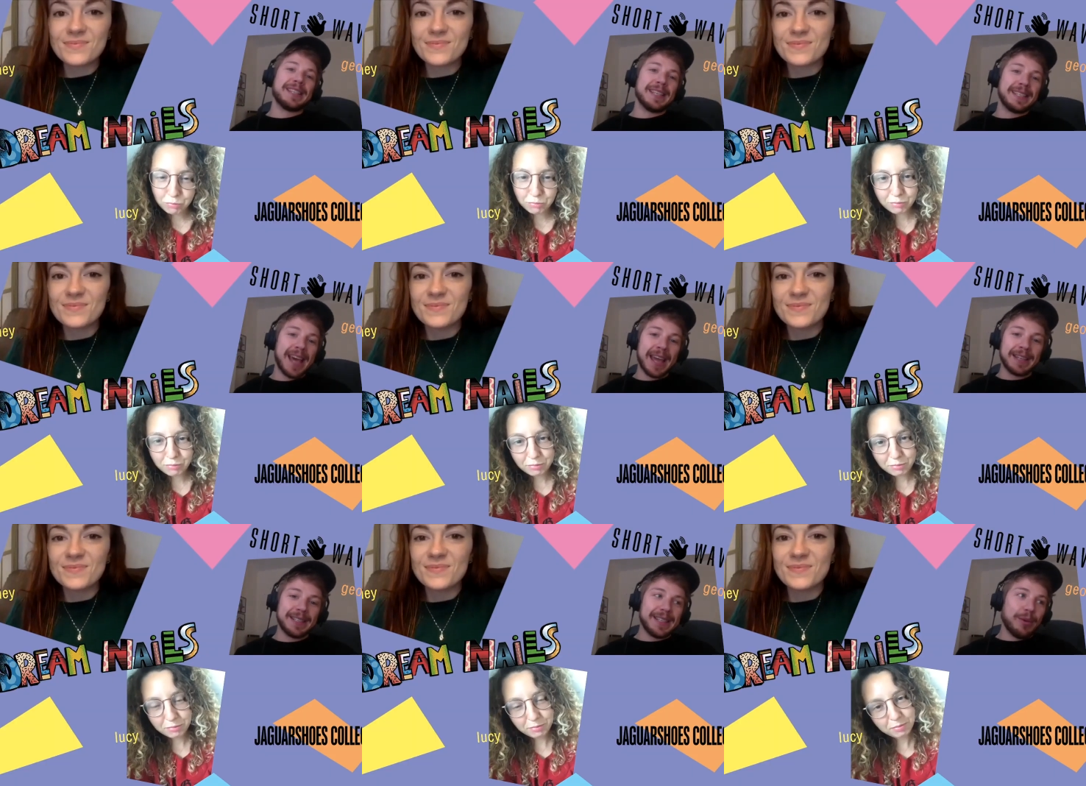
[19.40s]
Speaker 1: and
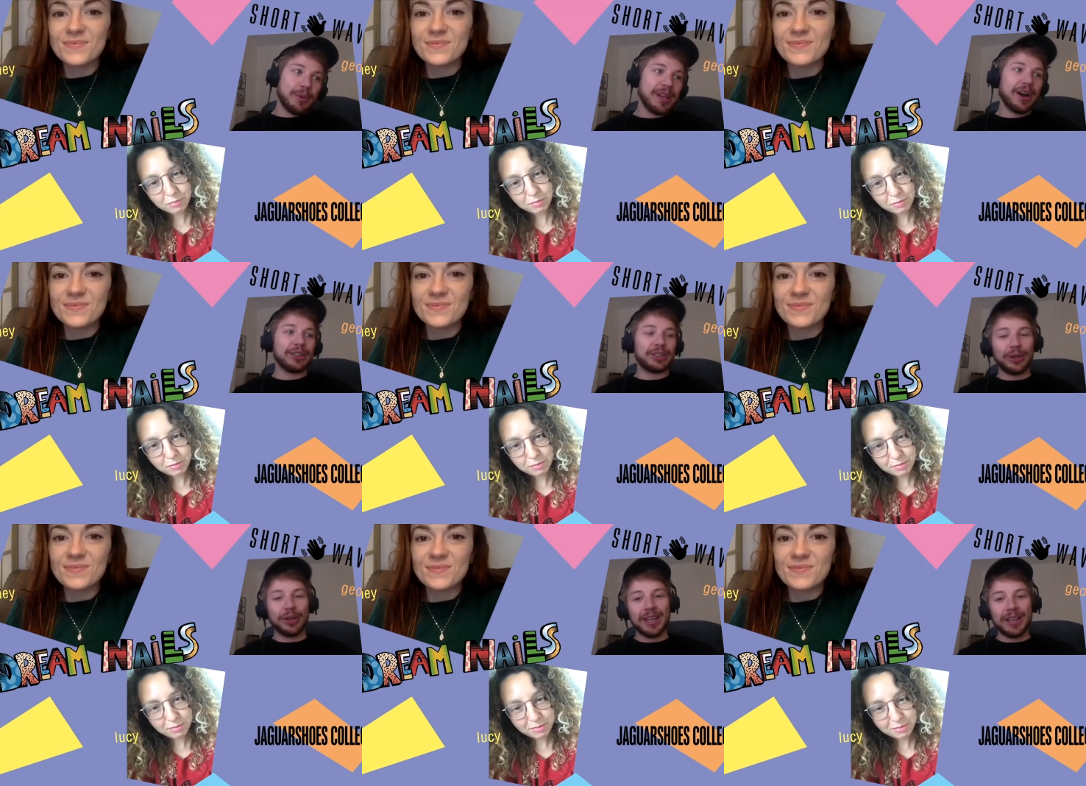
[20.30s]
today we are
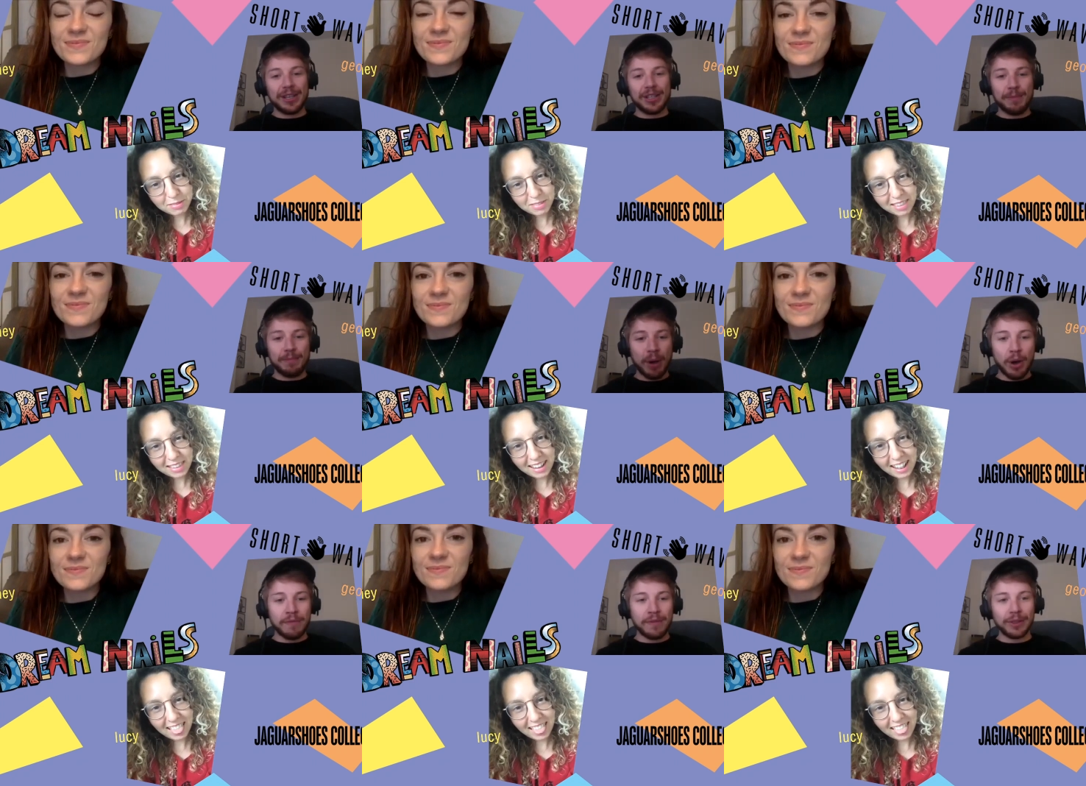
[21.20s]
talking to
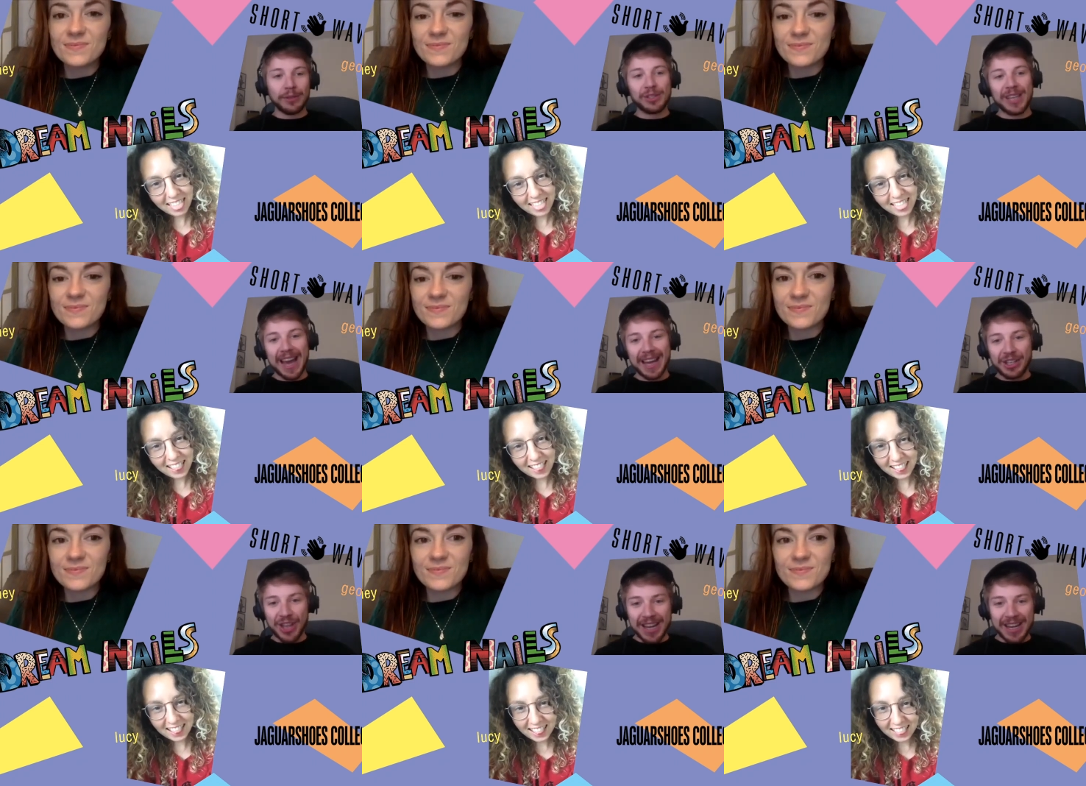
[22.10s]
both Lucy
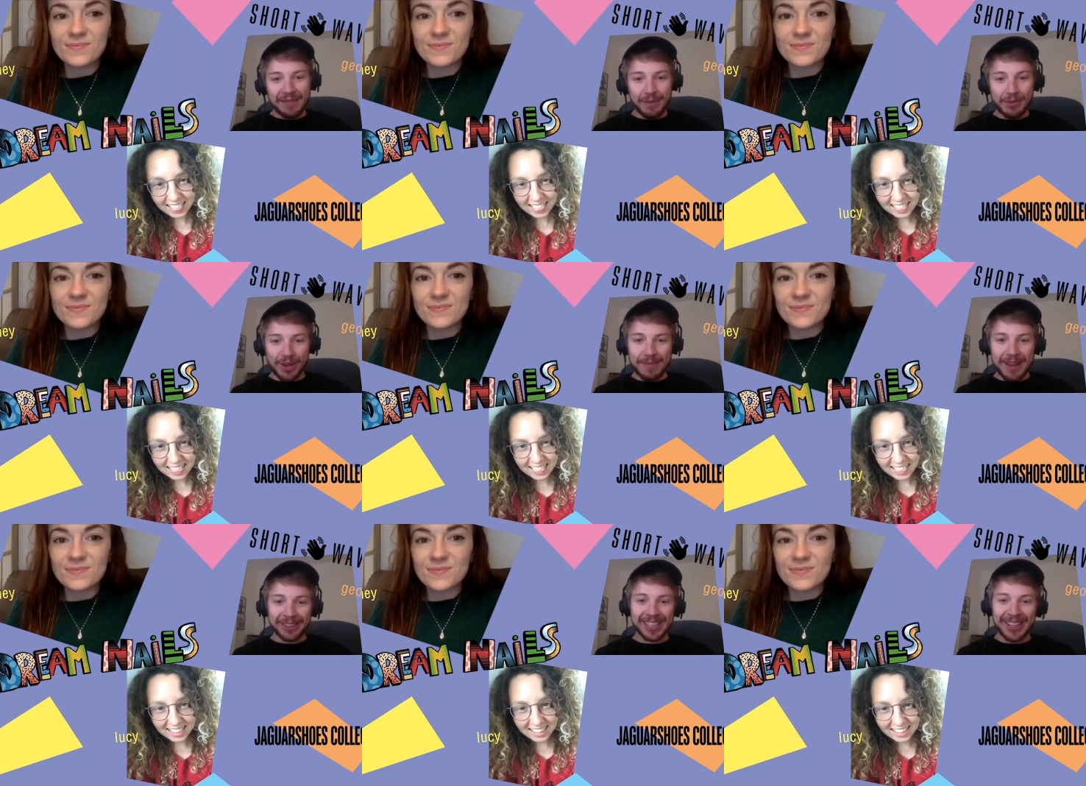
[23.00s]
and Janie from Dream
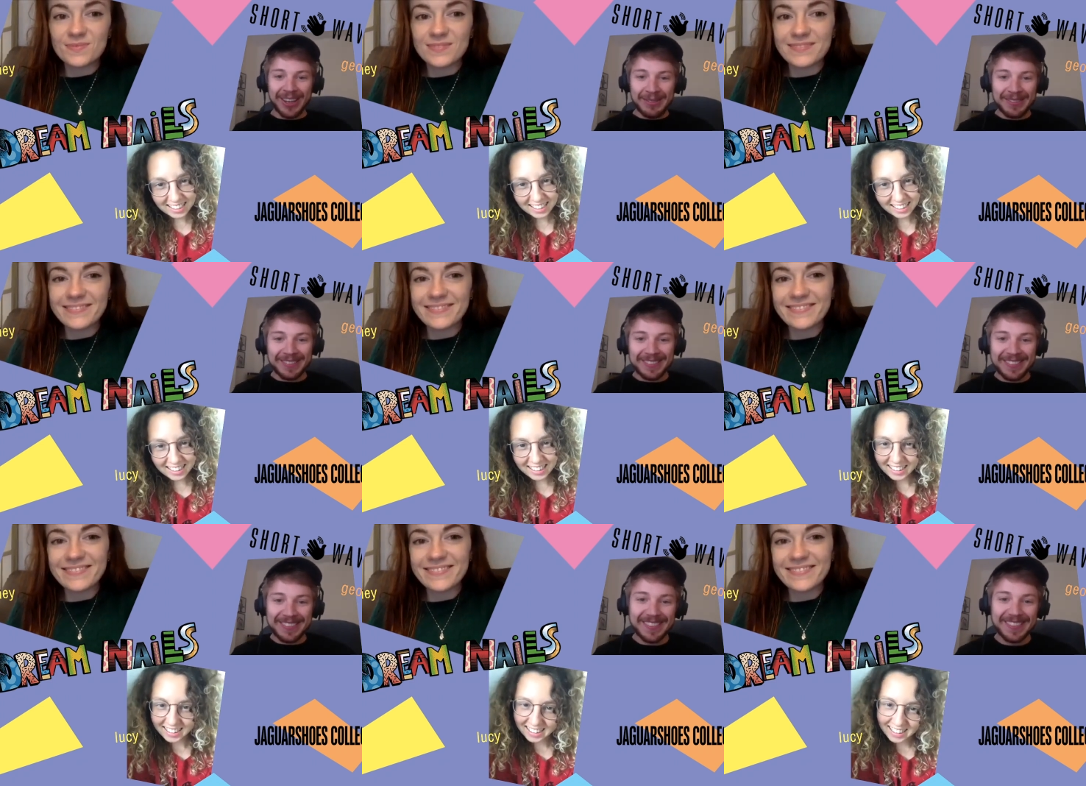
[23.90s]
Nails. Hello.
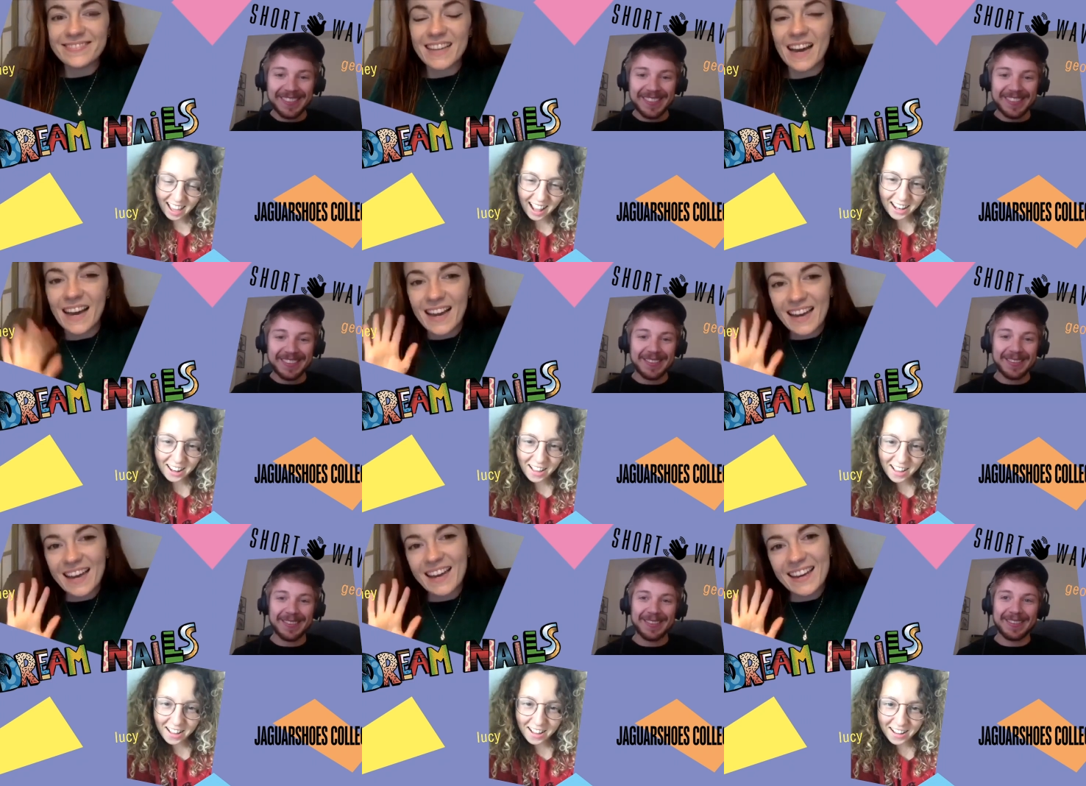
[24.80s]

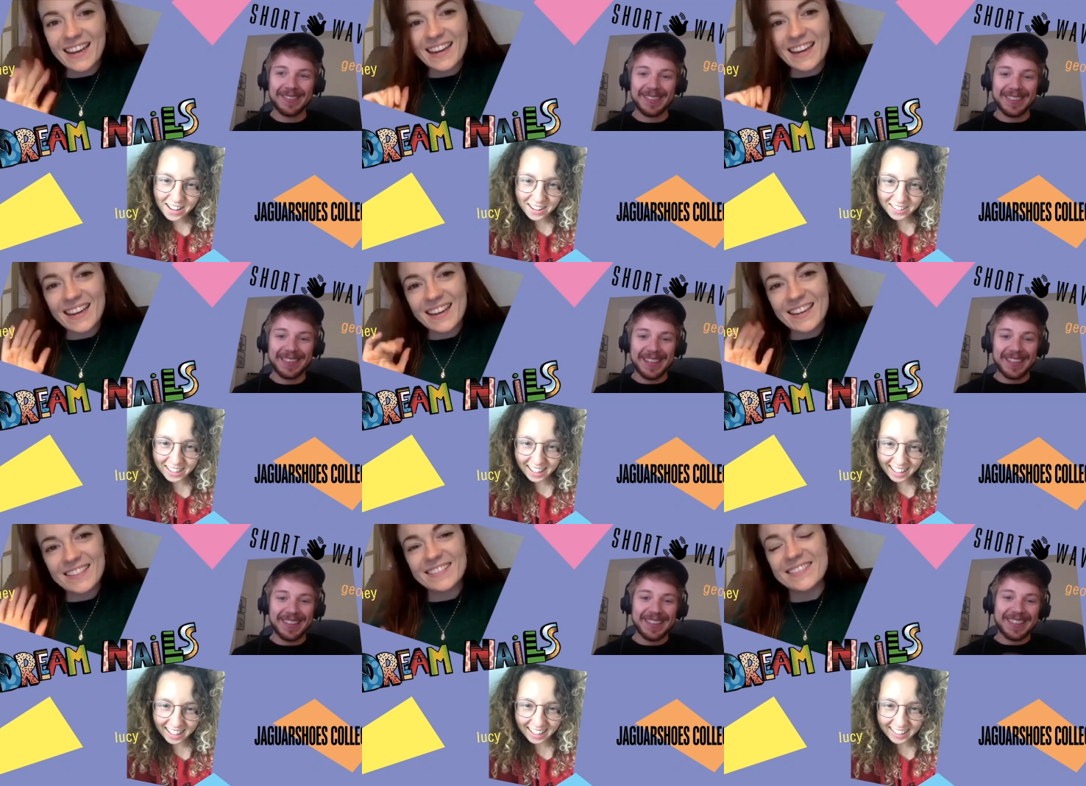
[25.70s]
Speaker 2: Hello.
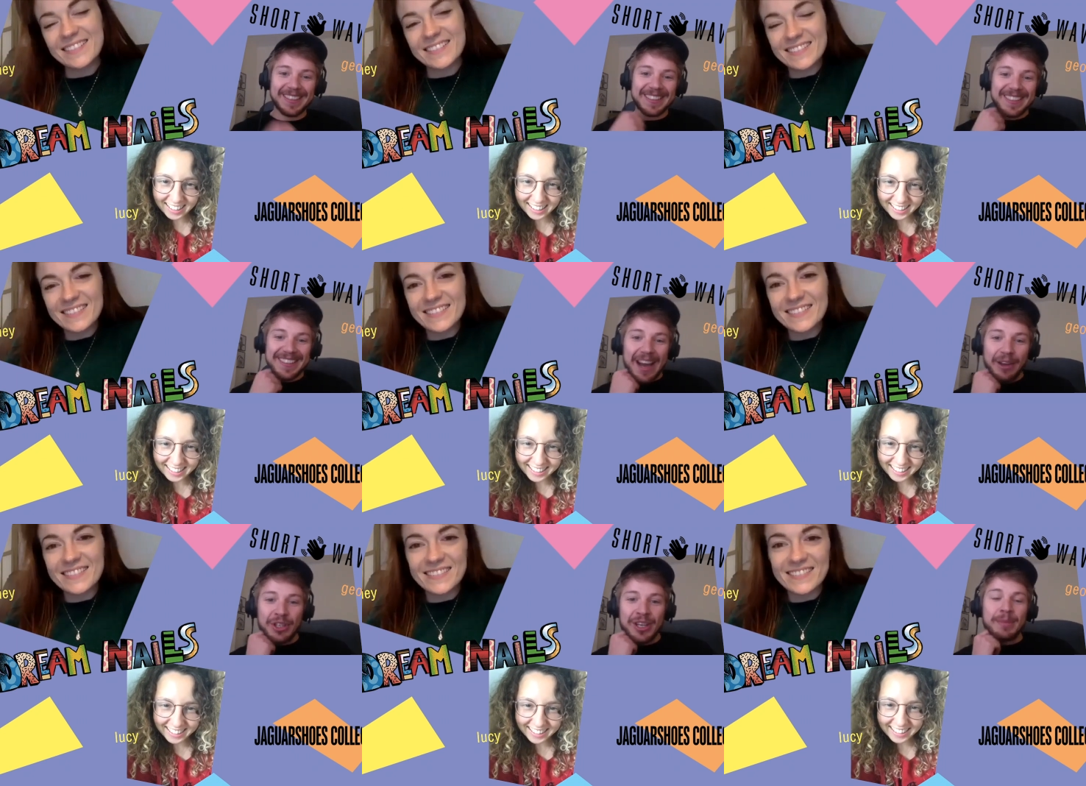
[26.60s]
Hey.
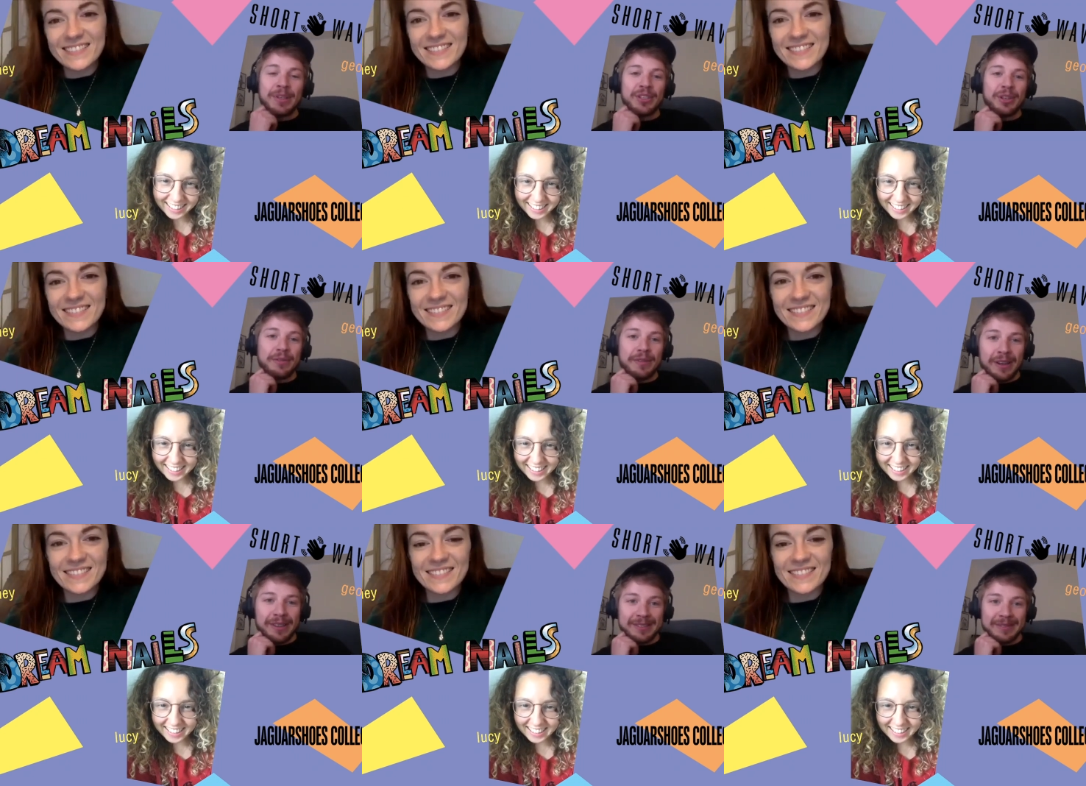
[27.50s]
Speaker 1: How's your day been so
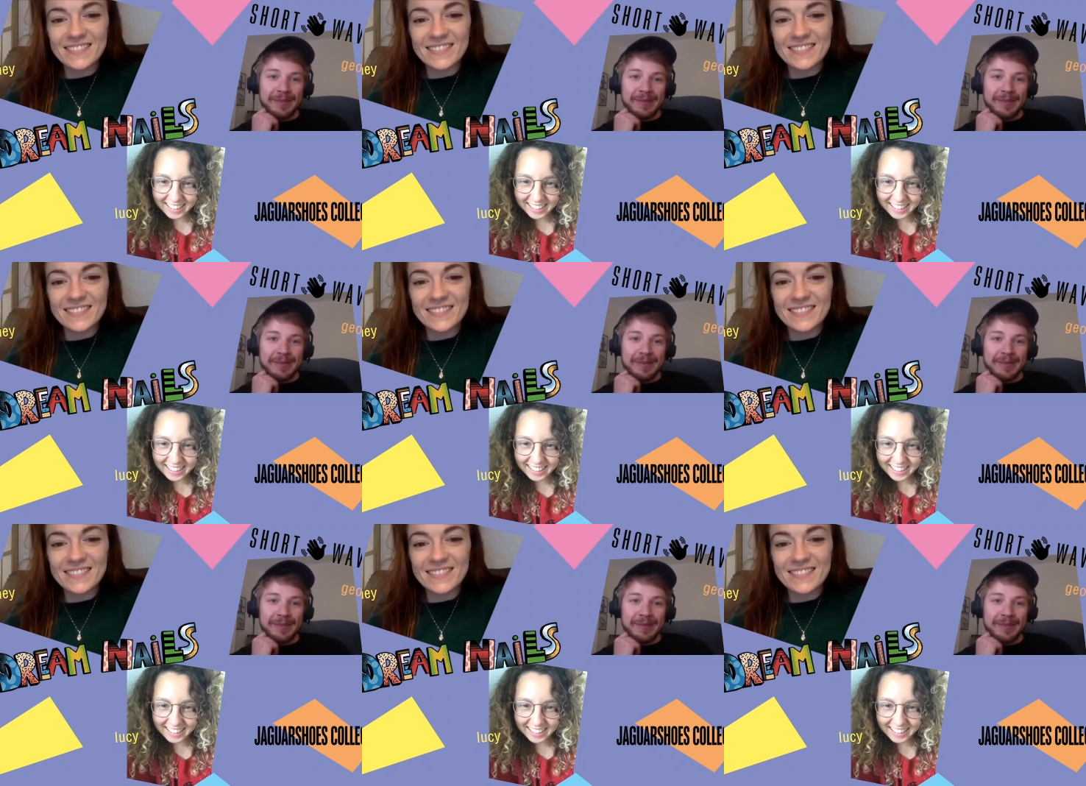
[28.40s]
far?